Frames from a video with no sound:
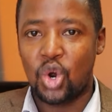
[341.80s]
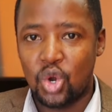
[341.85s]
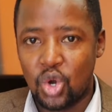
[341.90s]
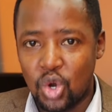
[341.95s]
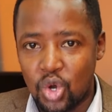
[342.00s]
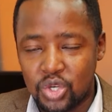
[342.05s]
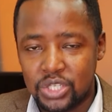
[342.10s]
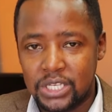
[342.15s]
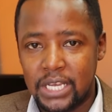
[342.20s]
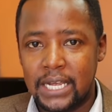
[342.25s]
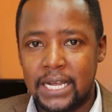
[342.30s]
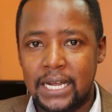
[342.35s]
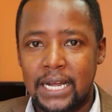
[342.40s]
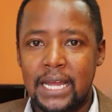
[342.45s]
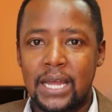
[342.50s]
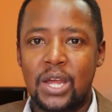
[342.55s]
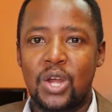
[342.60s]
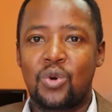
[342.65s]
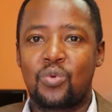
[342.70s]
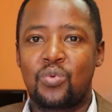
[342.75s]

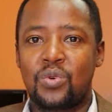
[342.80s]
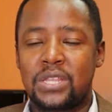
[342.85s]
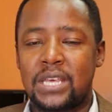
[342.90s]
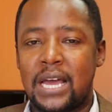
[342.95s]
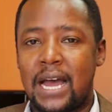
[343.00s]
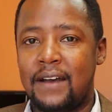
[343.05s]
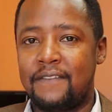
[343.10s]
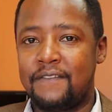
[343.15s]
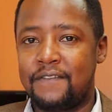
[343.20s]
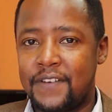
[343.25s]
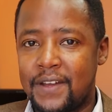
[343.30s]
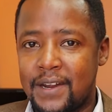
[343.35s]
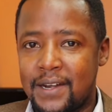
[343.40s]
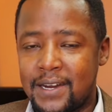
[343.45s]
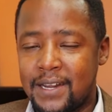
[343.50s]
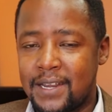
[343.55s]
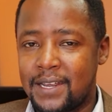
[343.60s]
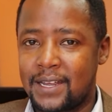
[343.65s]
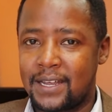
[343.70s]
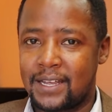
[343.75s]
Closing with a
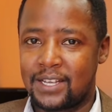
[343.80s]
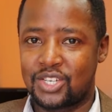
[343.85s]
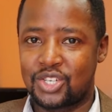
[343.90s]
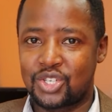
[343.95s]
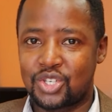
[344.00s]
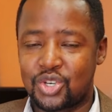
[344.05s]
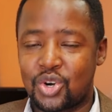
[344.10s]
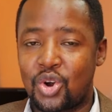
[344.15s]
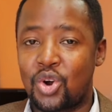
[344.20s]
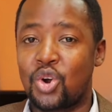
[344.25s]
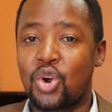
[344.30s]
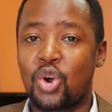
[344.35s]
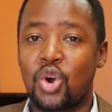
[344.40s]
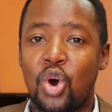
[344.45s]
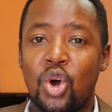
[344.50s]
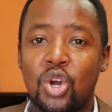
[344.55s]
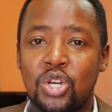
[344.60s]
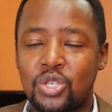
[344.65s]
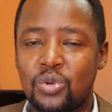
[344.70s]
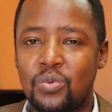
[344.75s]
very strong
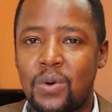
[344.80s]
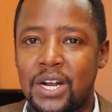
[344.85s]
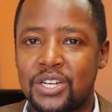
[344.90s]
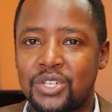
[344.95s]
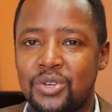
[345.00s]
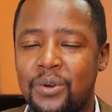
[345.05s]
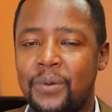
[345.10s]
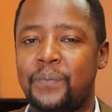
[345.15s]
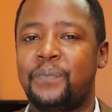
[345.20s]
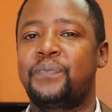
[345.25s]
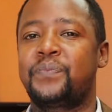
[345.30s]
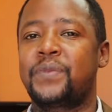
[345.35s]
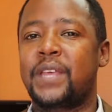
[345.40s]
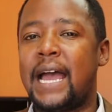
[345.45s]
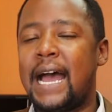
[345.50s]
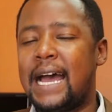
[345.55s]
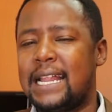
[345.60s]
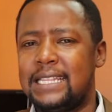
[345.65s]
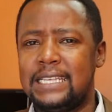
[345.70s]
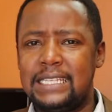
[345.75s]
call to action.
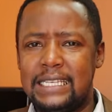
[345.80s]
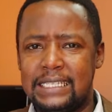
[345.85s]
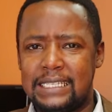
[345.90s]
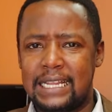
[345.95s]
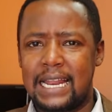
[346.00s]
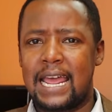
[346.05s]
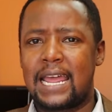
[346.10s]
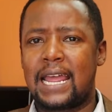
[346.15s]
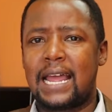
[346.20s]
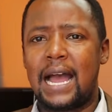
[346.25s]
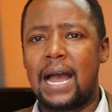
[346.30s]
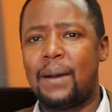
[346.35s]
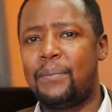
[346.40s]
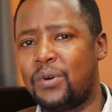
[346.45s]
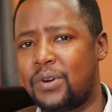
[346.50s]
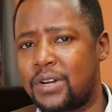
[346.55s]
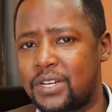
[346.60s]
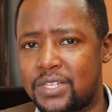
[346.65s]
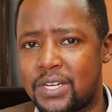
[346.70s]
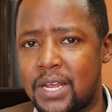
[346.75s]
And this is like a
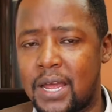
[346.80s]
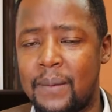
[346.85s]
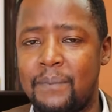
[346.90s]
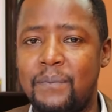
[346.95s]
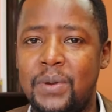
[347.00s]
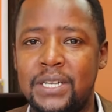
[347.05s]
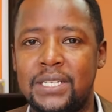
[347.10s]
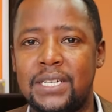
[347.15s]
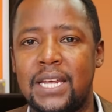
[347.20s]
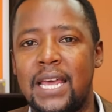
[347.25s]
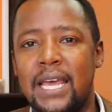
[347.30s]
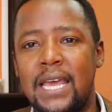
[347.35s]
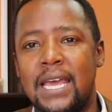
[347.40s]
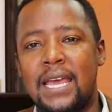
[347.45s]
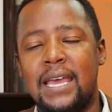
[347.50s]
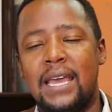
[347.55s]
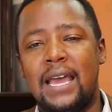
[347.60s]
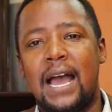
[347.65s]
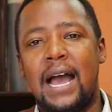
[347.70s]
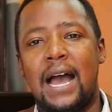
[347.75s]
bonus bit.
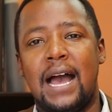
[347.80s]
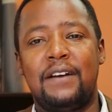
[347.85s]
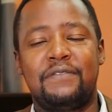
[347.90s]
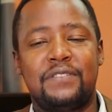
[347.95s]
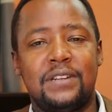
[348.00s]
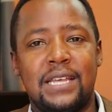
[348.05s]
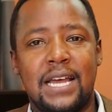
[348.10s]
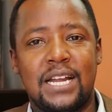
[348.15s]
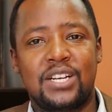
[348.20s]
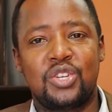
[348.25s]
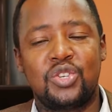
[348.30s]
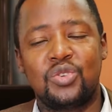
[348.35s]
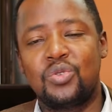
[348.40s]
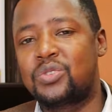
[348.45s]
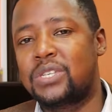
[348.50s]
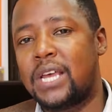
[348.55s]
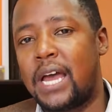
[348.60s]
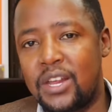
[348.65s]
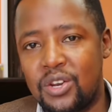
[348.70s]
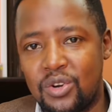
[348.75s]
After that, you
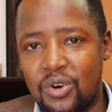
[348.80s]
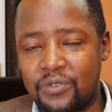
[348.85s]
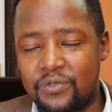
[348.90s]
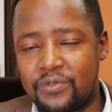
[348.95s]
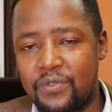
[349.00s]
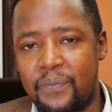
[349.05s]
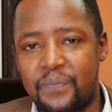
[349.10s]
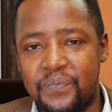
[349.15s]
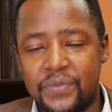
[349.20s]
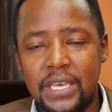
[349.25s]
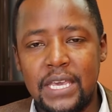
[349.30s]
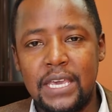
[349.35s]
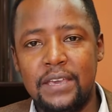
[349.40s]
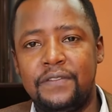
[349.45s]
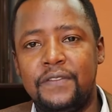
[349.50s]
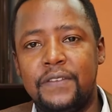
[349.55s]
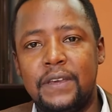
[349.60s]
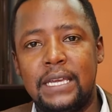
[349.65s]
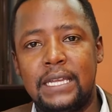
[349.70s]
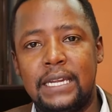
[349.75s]
sign off.
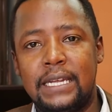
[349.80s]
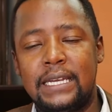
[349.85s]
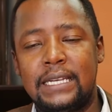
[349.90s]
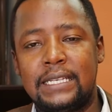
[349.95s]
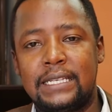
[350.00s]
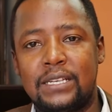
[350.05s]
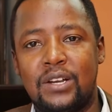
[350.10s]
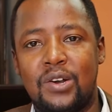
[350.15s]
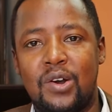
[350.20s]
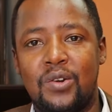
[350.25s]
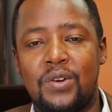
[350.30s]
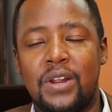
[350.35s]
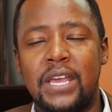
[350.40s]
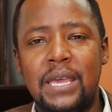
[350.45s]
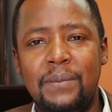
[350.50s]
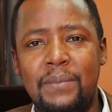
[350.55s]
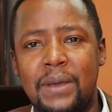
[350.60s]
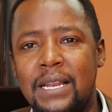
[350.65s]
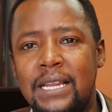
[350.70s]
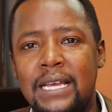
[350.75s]
If it is on
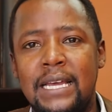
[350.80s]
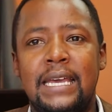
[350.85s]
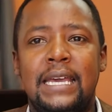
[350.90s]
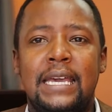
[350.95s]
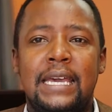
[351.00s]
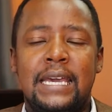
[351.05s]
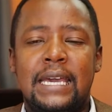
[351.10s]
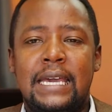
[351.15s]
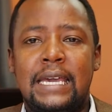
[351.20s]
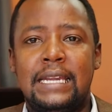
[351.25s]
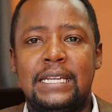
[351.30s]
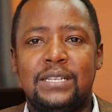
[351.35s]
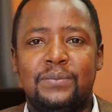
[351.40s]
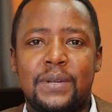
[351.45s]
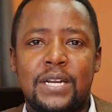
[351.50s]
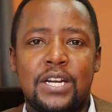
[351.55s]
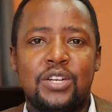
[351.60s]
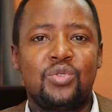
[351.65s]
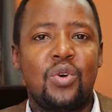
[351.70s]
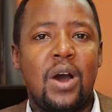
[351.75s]
email, it is
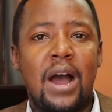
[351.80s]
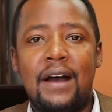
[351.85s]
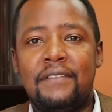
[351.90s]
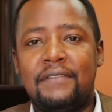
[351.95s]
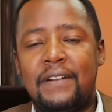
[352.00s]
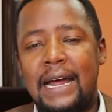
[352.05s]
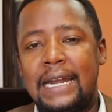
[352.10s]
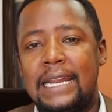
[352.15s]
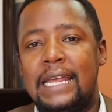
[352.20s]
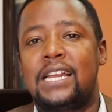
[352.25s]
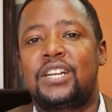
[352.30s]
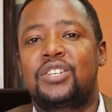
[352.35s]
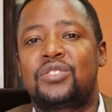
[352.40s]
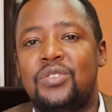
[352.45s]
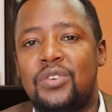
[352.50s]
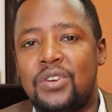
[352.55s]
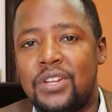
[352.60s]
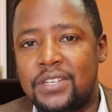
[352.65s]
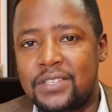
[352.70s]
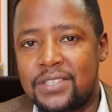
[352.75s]
better to have an
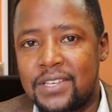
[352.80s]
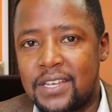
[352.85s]
electronic